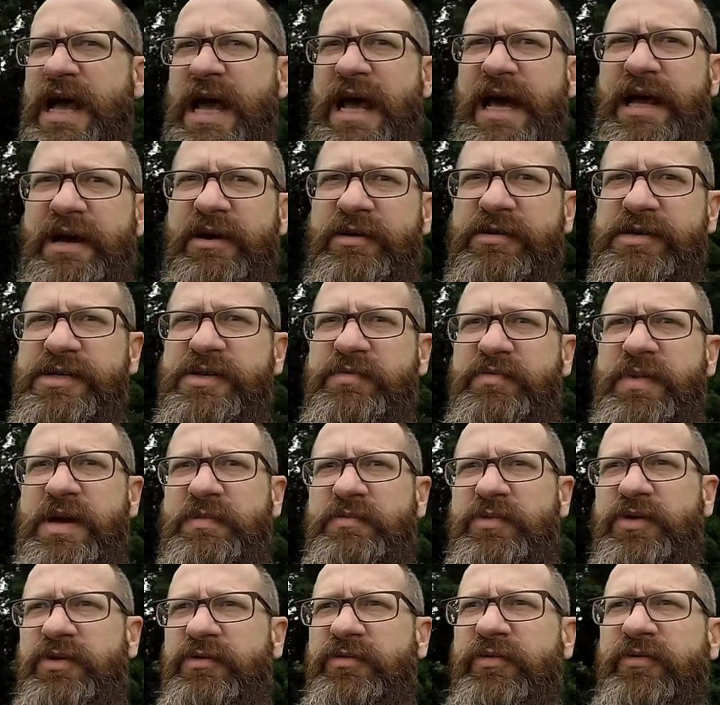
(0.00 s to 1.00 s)
and I was a
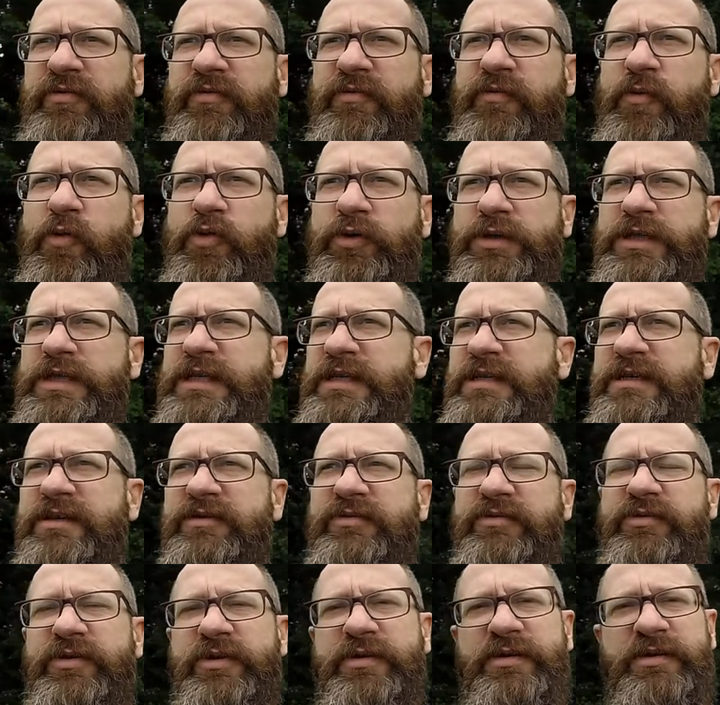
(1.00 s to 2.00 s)
member of 40
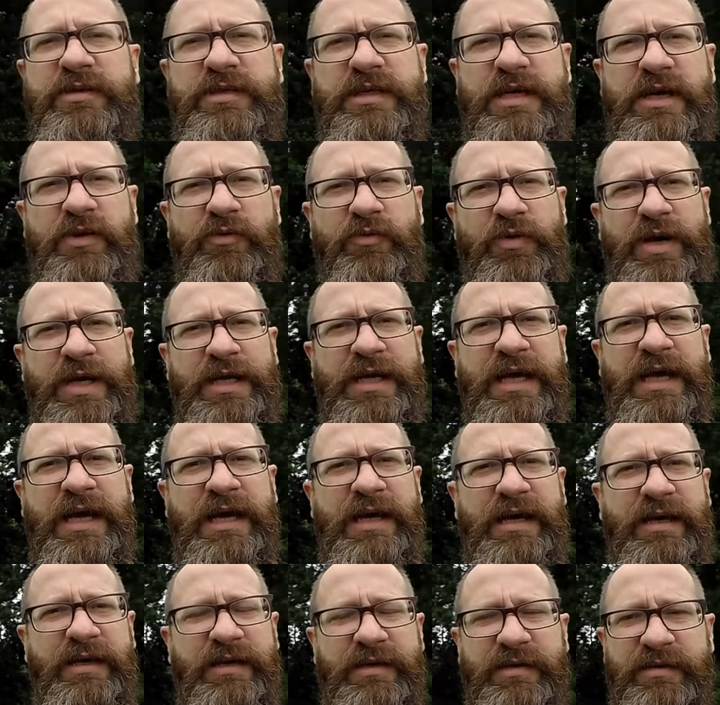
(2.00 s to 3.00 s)
different
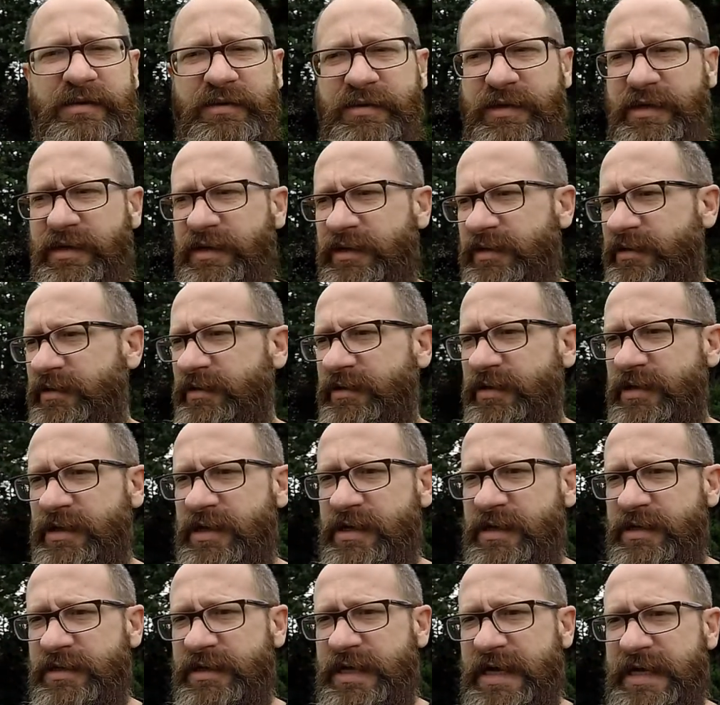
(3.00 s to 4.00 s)
reggae and
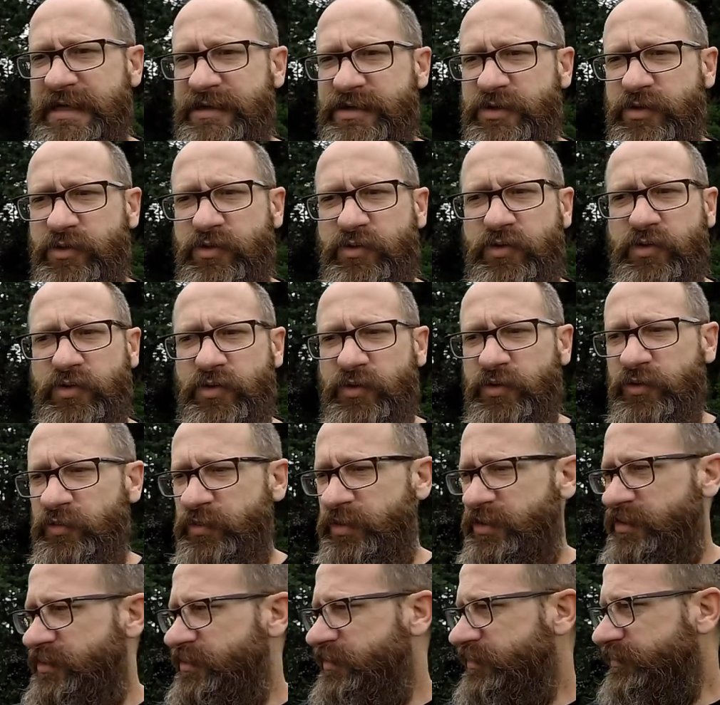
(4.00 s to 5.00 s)
dancehall
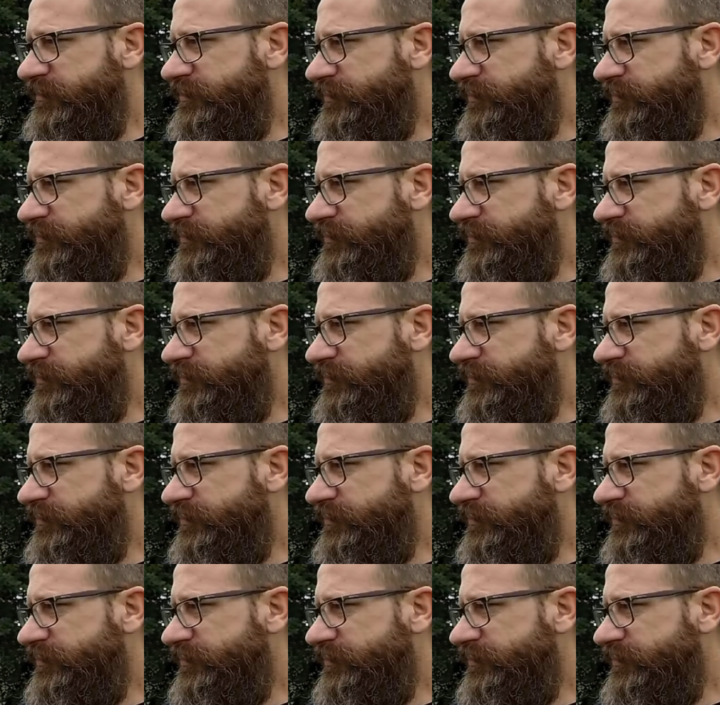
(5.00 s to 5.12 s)
groups.